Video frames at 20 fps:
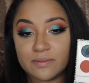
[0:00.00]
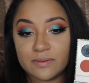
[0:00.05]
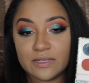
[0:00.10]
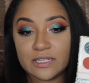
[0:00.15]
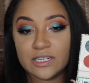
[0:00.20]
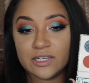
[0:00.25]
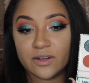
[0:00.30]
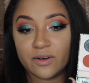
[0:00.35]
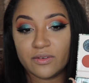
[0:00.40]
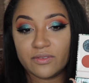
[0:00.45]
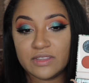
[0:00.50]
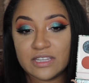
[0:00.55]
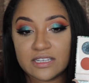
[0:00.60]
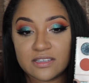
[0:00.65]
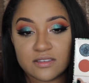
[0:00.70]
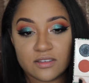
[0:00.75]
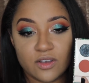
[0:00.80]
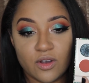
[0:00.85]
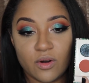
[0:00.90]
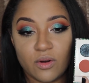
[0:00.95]
You know,
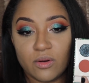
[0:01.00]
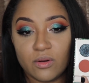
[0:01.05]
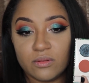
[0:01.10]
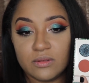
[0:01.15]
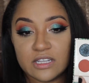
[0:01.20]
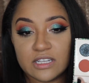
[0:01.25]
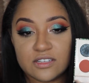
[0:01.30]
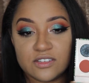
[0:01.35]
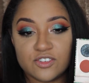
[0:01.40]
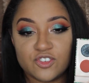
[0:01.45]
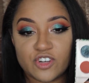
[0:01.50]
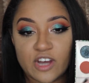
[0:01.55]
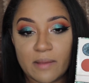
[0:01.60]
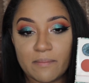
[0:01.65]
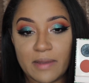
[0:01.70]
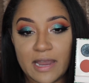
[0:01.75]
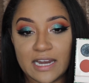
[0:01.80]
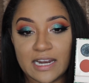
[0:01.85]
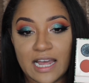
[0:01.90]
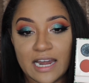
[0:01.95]
this gold, this
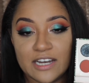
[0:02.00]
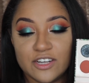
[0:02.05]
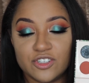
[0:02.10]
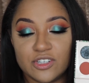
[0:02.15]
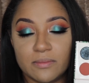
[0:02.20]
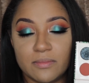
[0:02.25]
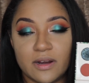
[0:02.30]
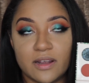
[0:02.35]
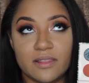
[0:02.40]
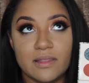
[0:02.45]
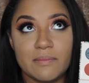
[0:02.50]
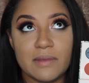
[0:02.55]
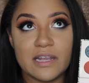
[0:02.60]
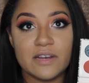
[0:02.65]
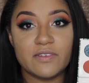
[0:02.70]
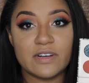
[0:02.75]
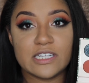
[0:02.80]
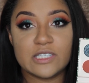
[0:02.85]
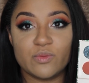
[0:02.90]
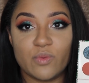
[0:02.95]
champagne kind of shimmer. The main
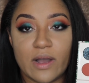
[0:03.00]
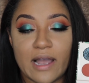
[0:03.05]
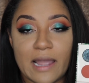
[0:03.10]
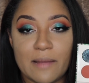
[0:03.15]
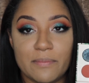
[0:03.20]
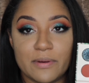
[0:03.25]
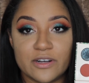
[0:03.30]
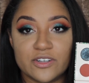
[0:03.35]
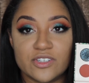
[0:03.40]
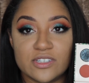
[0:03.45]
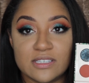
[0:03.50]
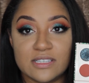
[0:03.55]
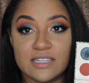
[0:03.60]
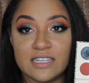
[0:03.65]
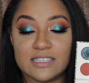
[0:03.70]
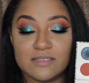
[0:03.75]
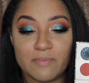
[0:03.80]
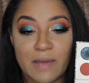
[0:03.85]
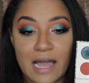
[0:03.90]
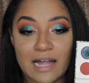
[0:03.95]
reason why I purchased
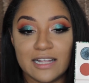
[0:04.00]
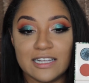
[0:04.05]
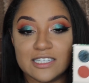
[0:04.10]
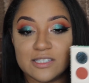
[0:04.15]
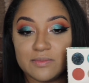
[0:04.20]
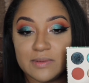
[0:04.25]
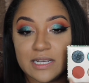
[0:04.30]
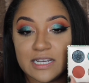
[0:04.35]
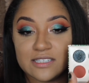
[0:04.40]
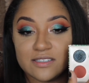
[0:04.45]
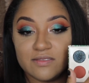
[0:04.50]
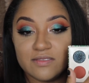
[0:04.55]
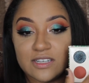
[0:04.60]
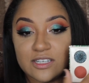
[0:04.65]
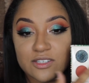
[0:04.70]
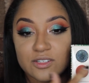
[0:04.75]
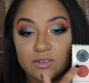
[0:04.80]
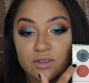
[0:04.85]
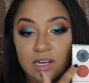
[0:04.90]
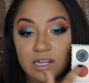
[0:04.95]
this palette is because of
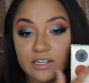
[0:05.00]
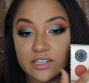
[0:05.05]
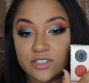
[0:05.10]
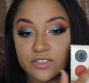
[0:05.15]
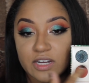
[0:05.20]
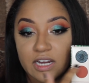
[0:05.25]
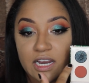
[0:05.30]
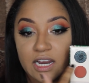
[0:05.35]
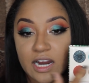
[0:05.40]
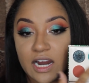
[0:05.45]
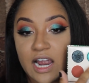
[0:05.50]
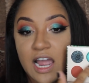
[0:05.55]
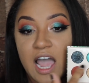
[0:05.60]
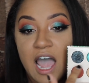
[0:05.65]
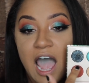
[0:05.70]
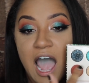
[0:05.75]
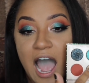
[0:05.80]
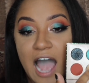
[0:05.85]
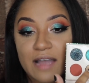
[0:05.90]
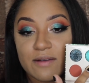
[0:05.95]
these two colors right here.
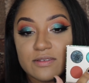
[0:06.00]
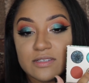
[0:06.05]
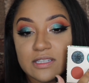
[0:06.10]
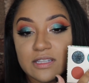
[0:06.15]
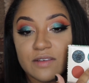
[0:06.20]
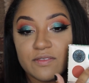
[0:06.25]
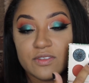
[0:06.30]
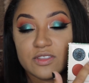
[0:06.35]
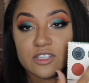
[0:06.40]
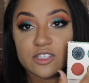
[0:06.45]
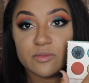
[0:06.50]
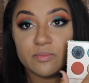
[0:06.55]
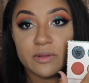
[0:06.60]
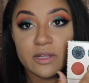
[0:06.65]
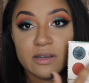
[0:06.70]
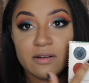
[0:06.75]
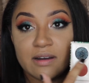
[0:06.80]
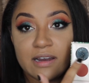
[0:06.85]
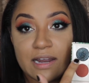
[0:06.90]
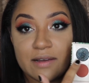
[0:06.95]
I was in love with this
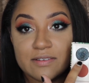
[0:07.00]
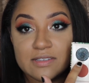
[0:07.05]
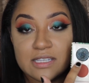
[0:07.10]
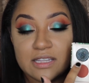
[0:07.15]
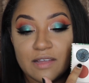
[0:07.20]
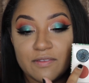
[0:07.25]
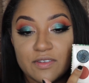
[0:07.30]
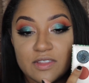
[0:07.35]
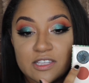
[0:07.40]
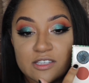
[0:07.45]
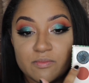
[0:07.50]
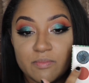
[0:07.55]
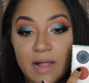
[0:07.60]
blue and I was in love with this